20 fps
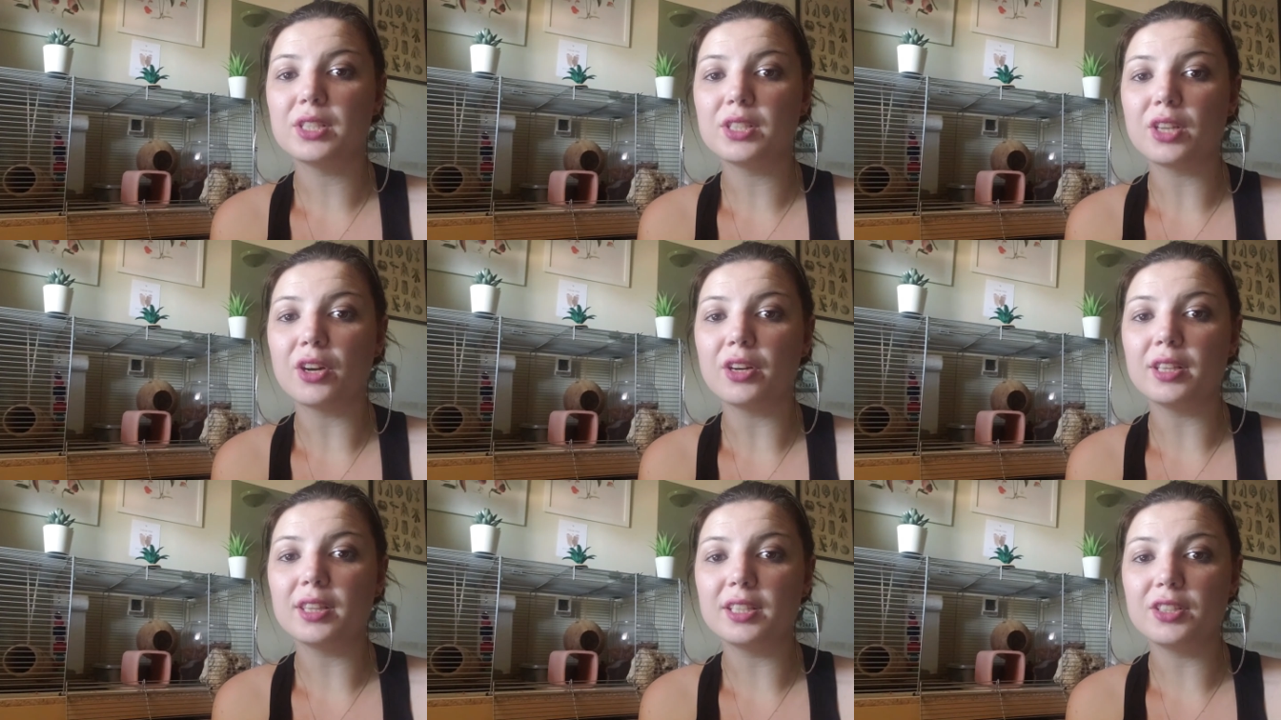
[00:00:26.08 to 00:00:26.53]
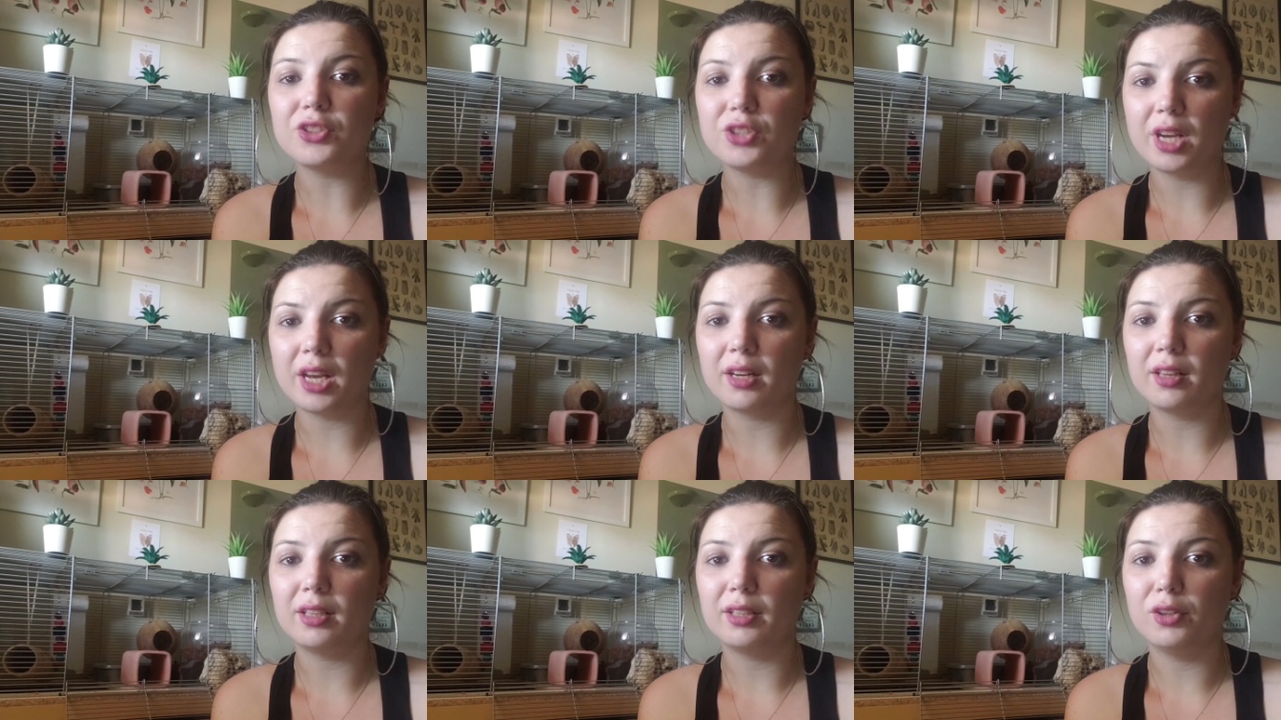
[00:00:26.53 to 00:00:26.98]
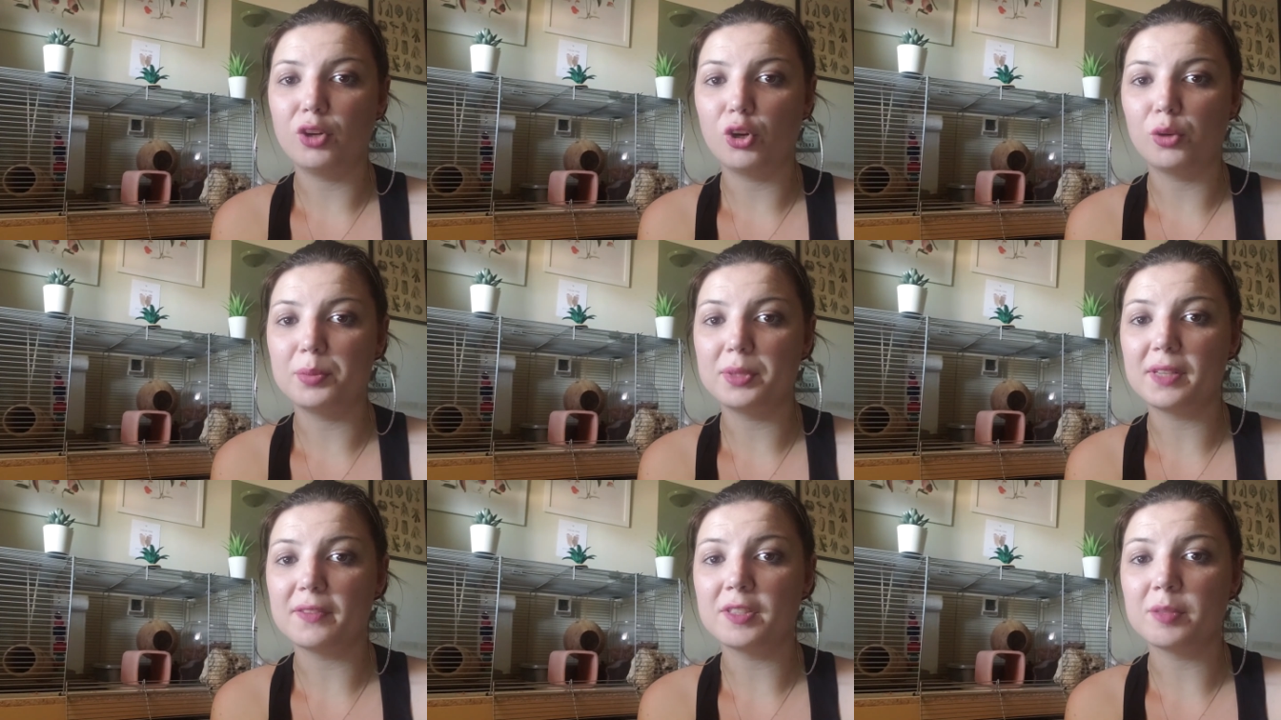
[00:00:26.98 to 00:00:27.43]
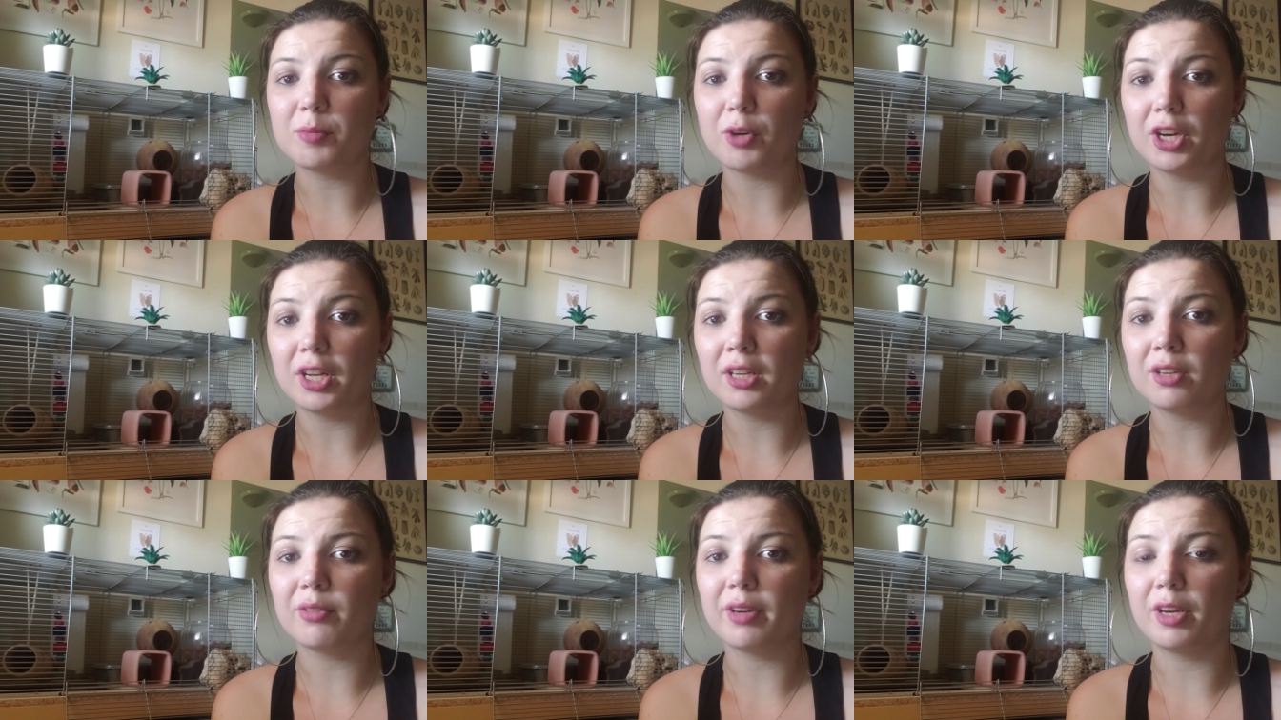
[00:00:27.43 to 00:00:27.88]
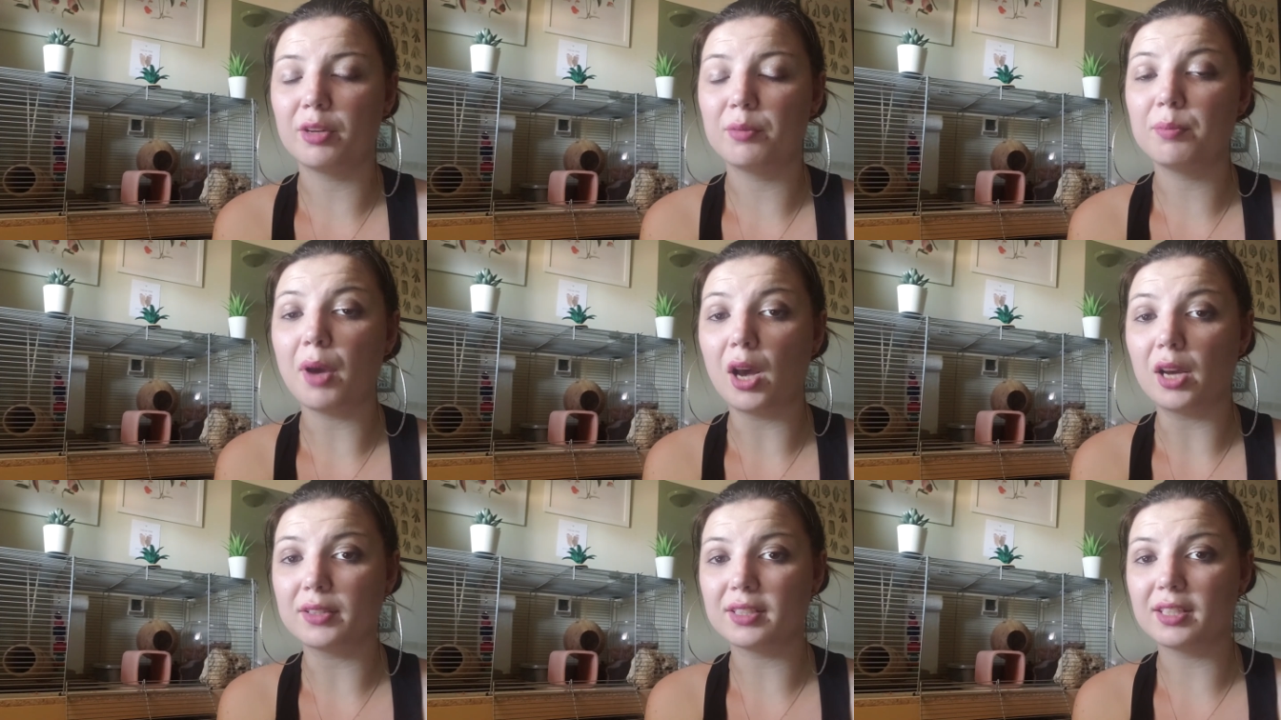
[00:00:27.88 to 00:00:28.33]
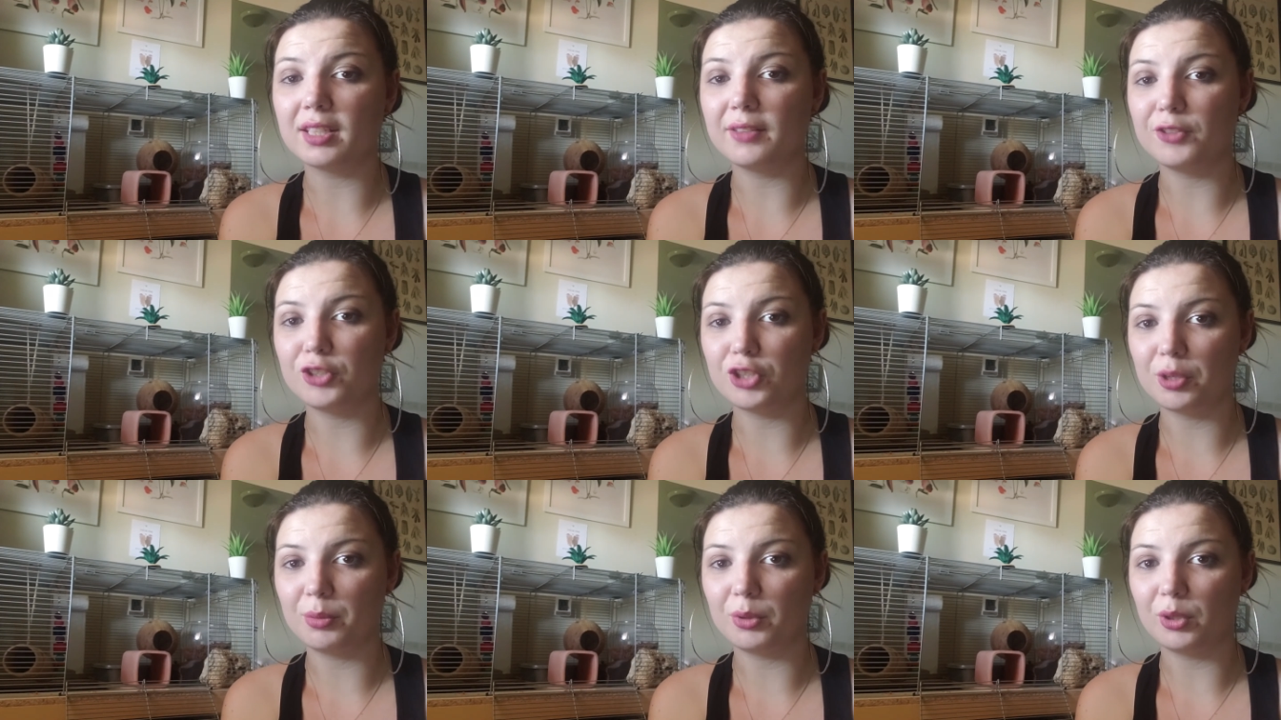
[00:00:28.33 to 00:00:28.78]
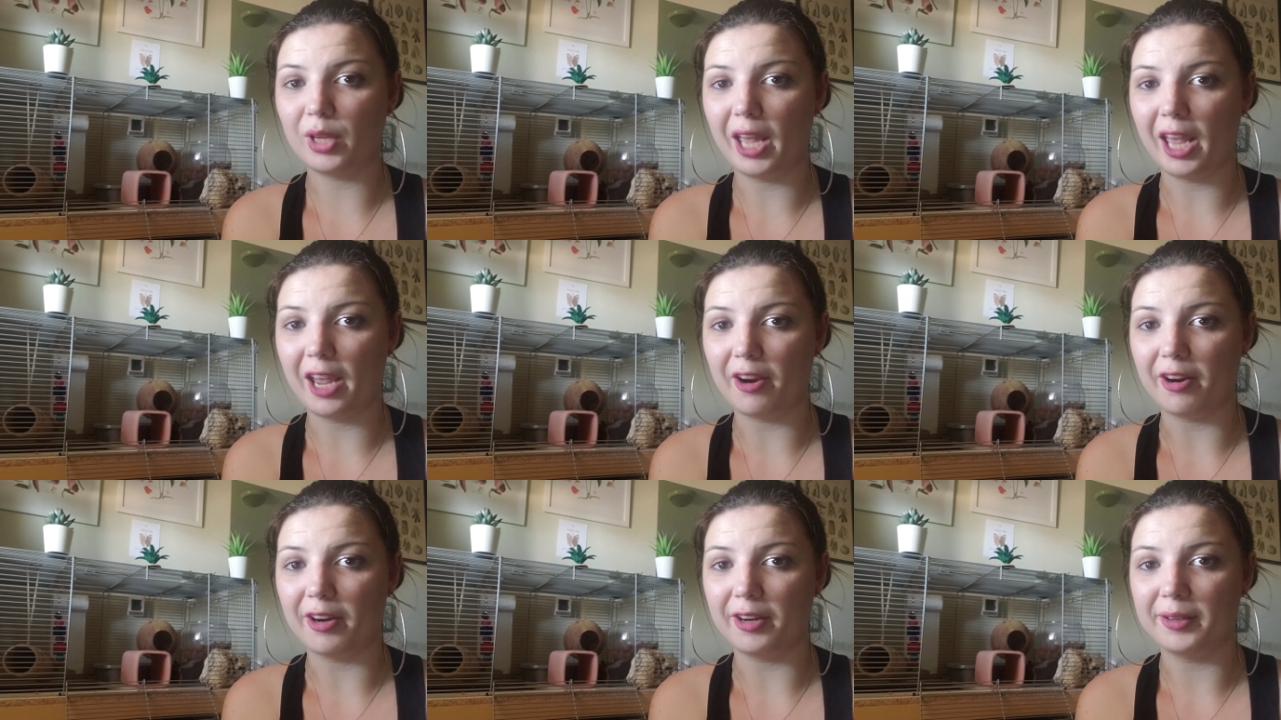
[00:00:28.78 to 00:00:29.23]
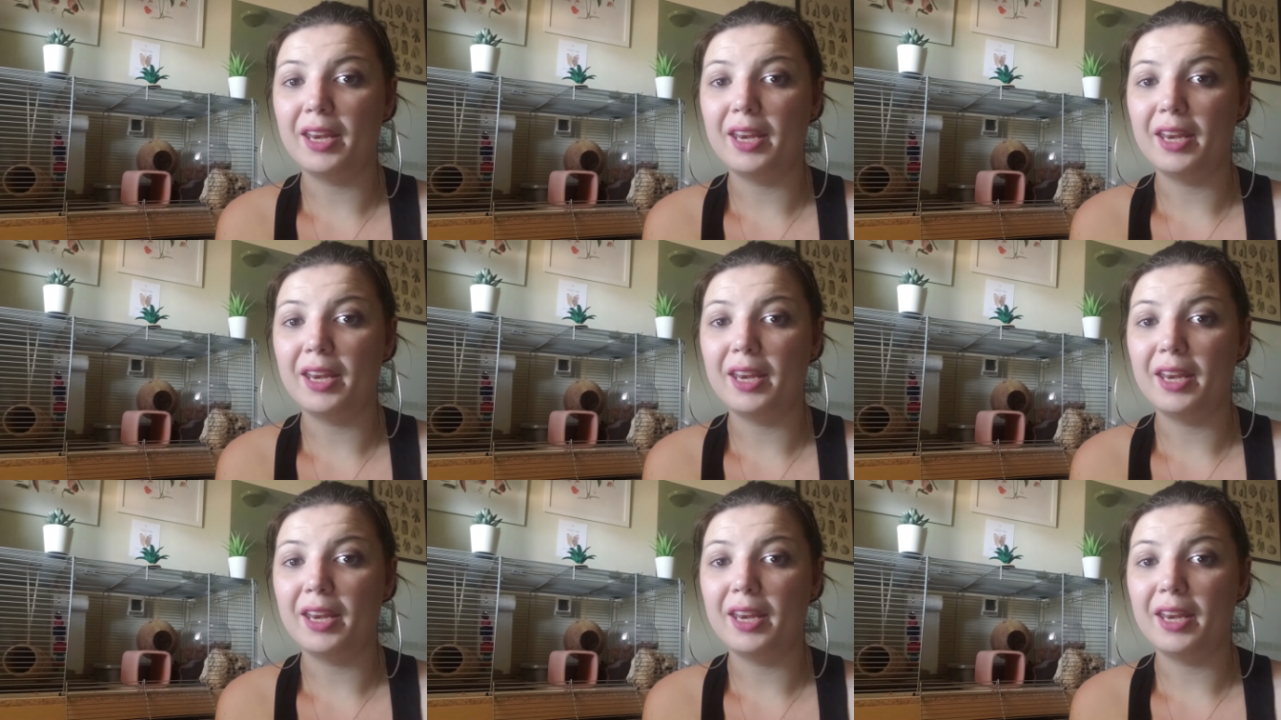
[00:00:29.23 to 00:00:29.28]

started this channel in hopes of spreading around positive gerbil care,